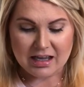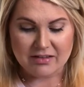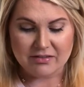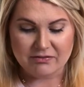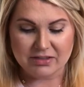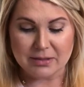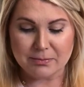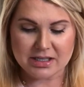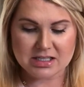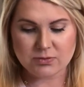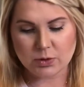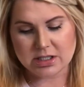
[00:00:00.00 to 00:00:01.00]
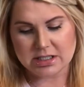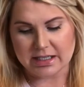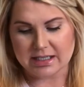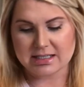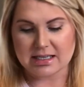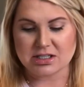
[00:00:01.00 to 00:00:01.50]
Philippians
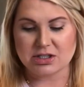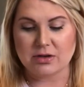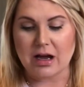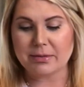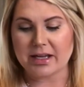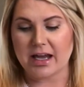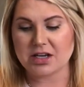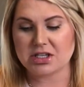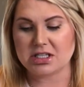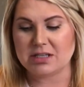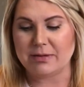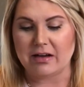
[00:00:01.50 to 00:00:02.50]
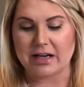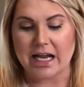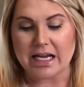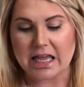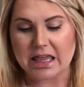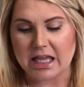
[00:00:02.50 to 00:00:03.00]
4:6 says, "Do not be anxious about
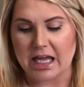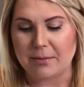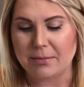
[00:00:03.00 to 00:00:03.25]
anything,